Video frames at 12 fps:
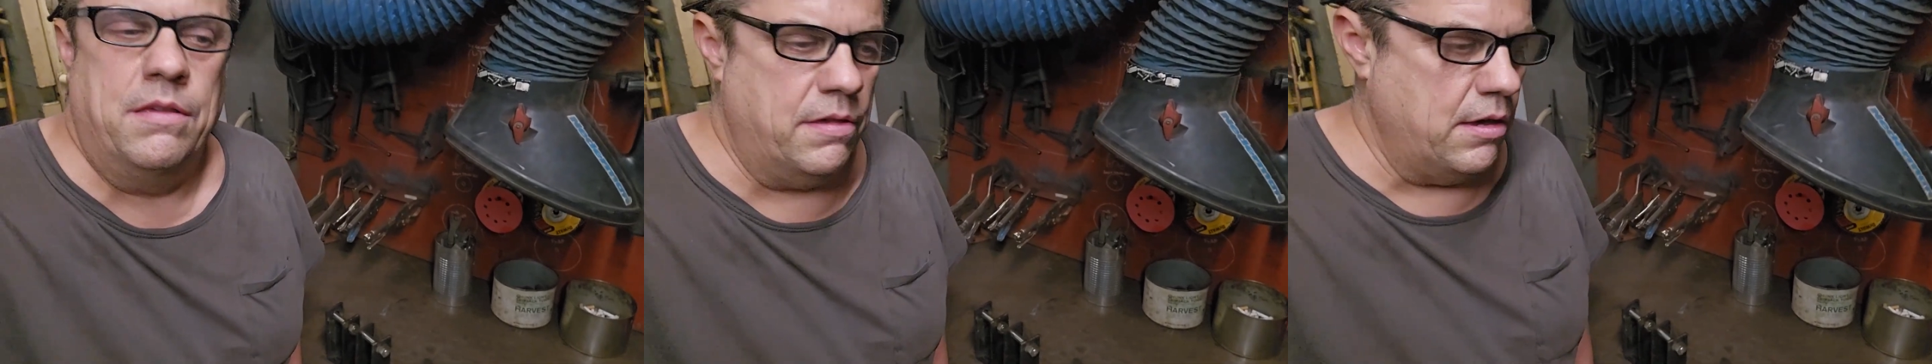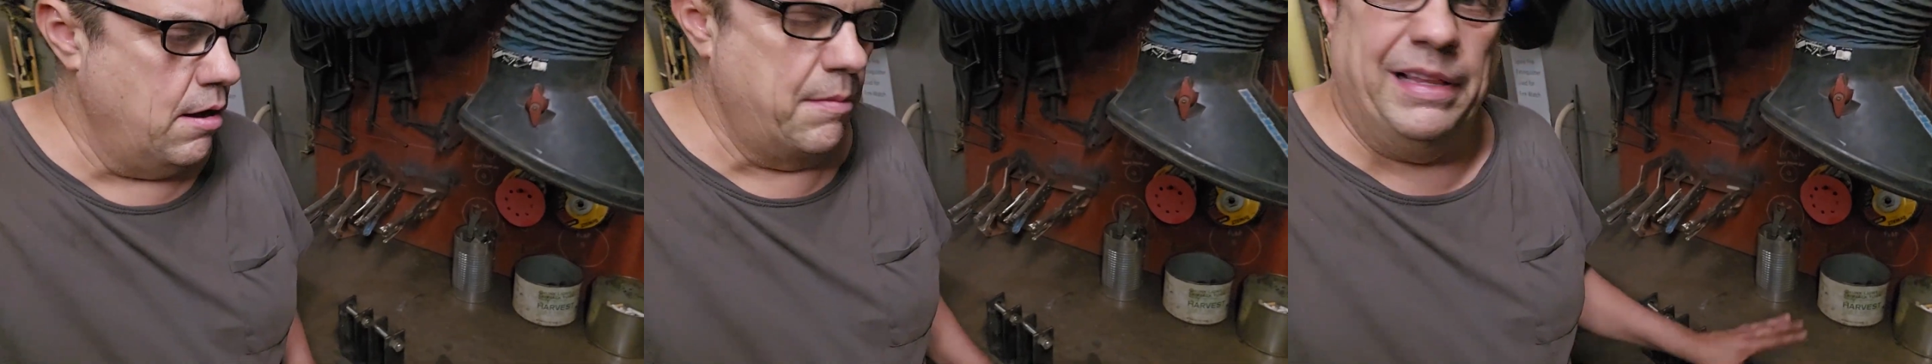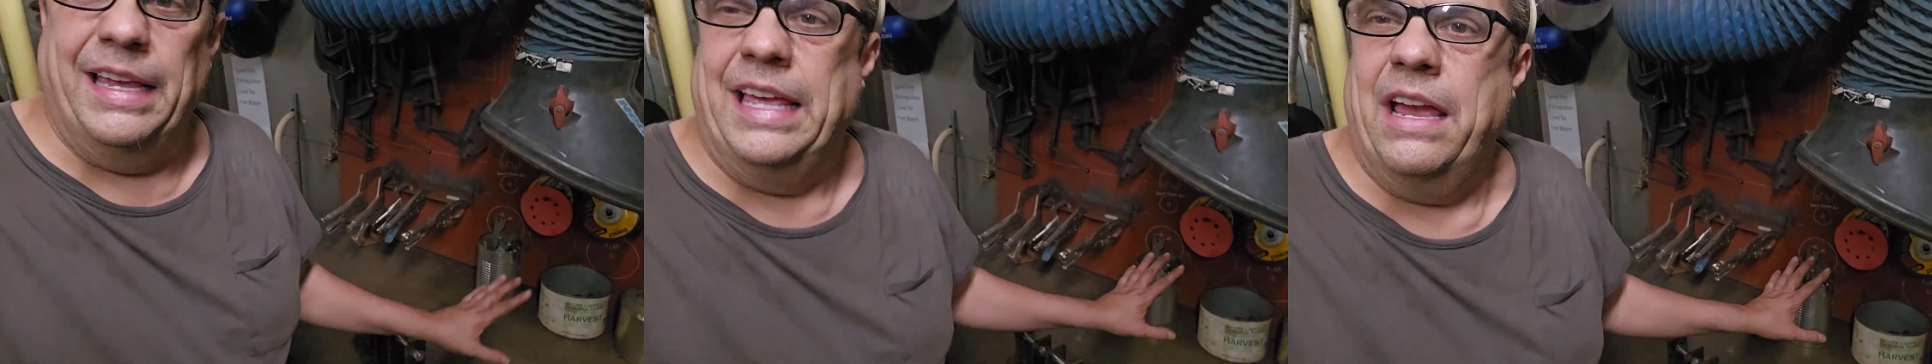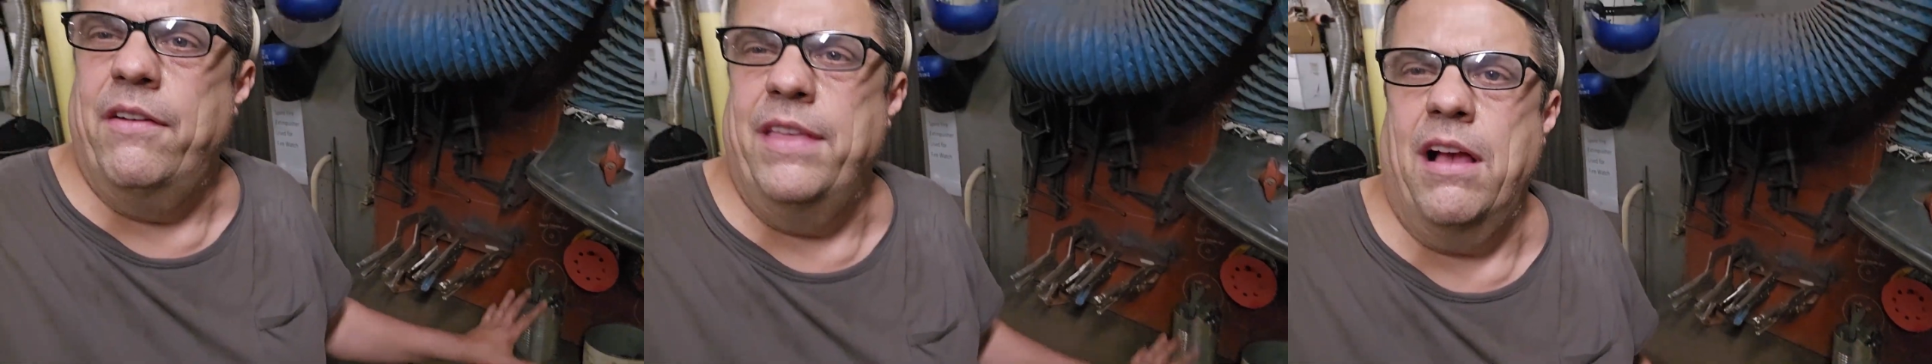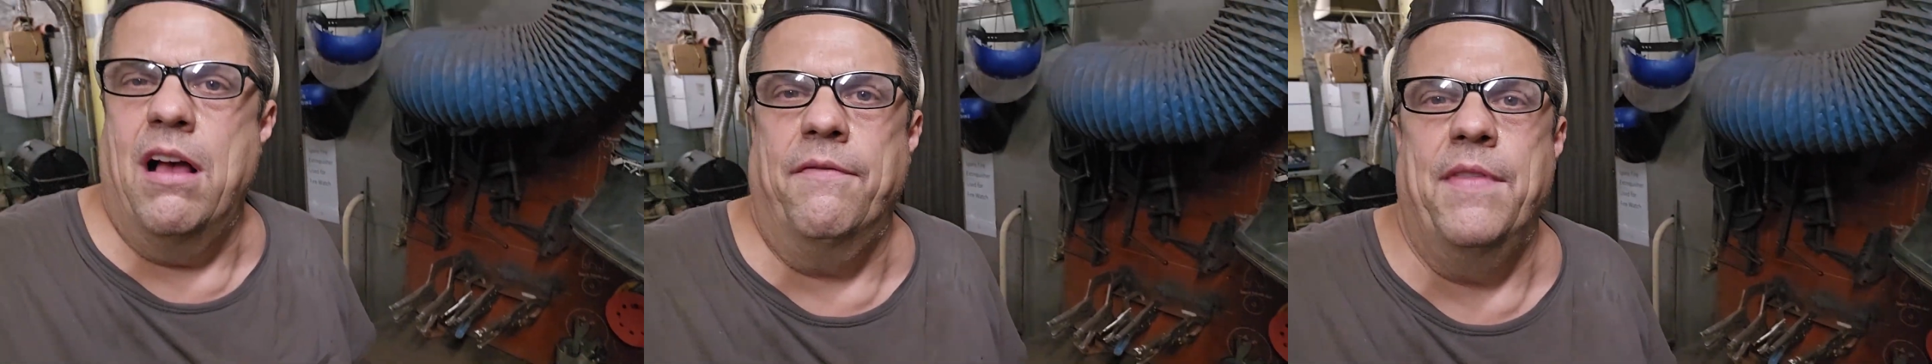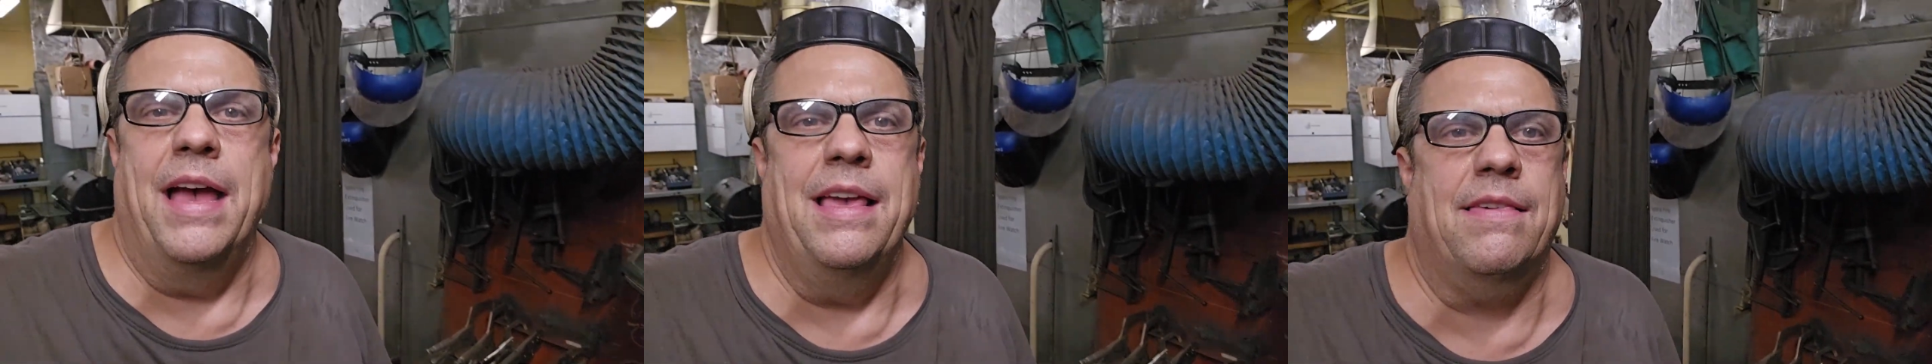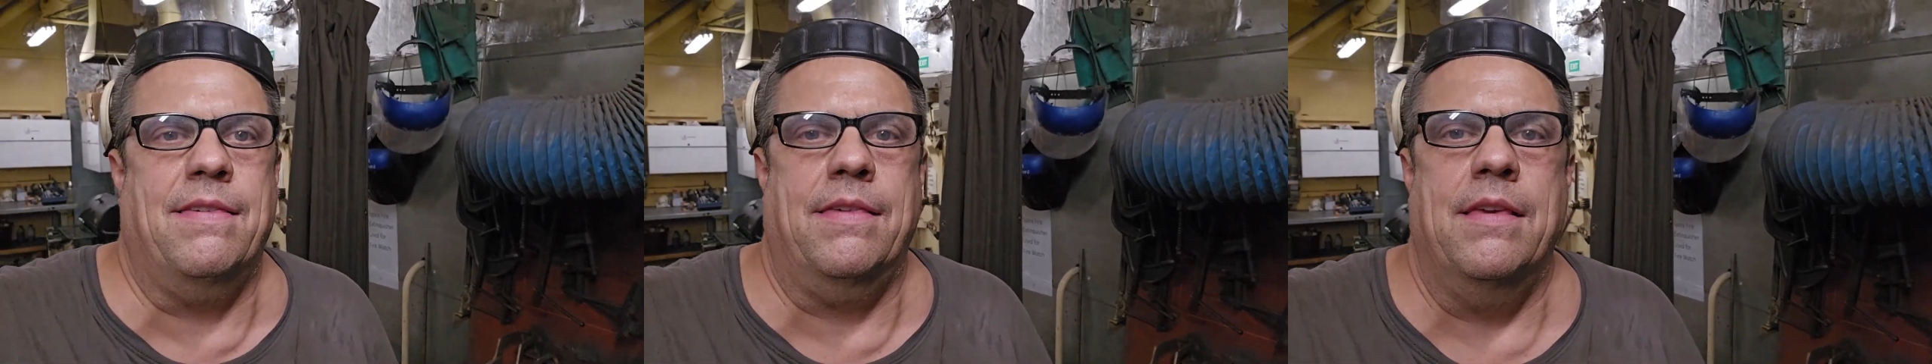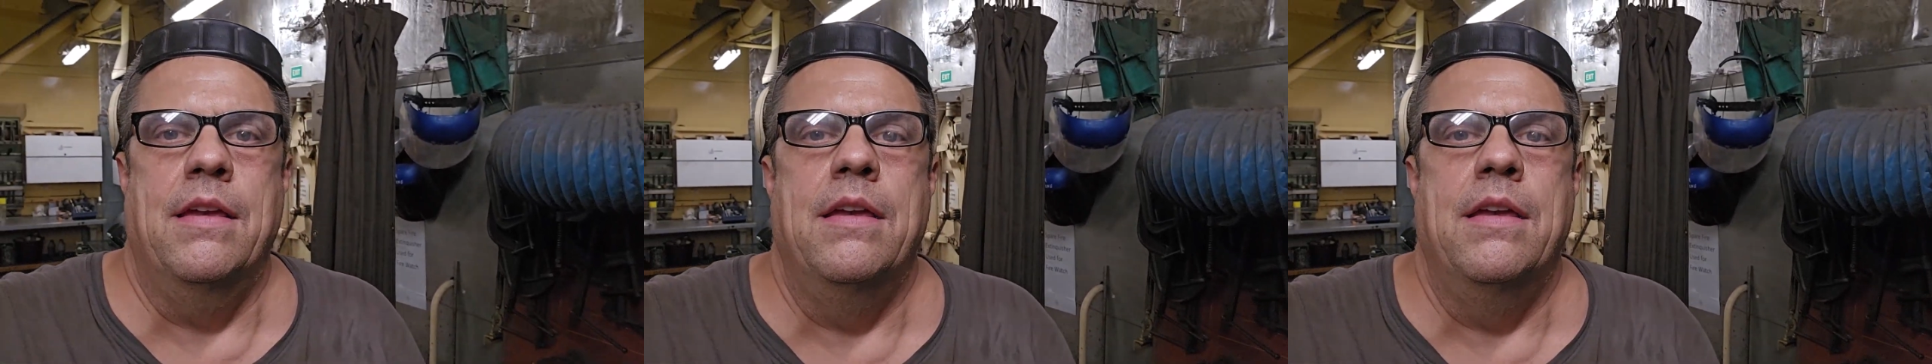So I'm cleaning everything off nice,